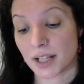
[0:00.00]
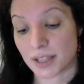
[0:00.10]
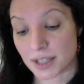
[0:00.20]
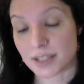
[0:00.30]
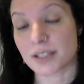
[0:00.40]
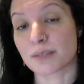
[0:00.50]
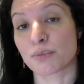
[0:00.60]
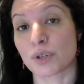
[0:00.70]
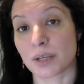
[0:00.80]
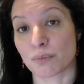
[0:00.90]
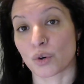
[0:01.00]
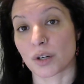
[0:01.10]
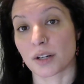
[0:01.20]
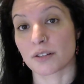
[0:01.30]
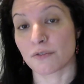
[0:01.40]
this is pretty
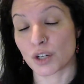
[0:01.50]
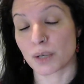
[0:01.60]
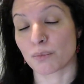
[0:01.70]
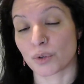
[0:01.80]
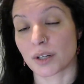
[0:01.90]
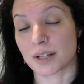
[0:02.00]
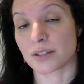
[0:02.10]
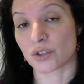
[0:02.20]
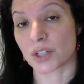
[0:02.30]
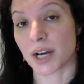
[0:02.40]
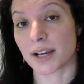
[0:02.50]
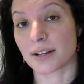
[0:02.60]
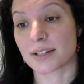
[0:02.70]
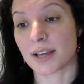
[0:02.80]
important, very important is your diet.